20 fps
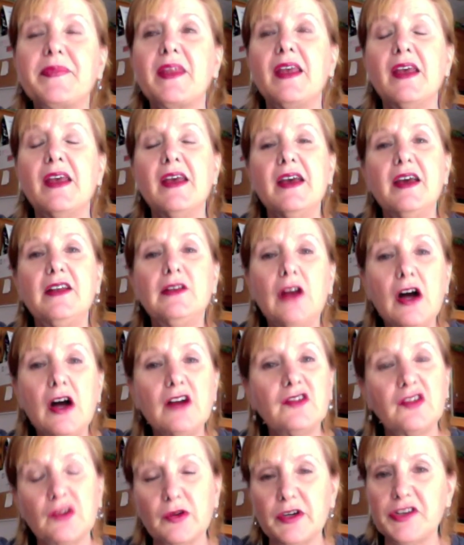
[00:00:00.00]
or I could
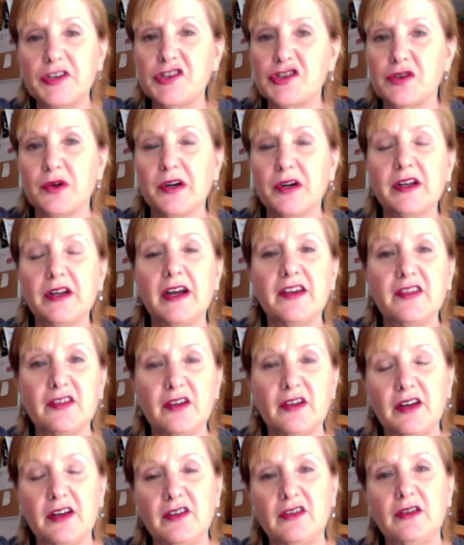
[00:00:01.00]
just, I'm not
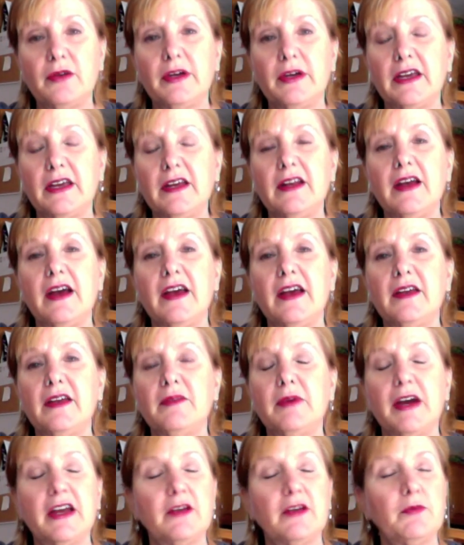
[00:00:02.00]
going to go
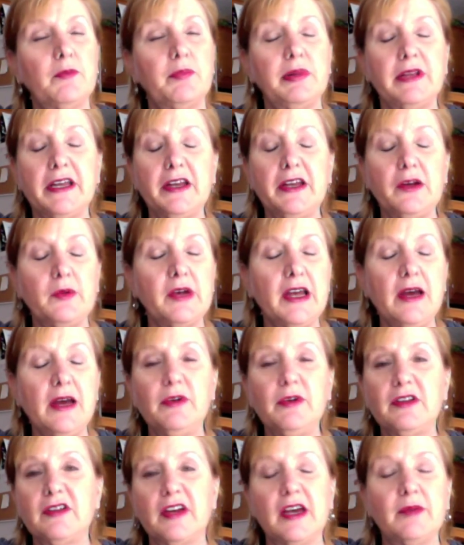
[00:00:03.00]
into the poorhouse because I bought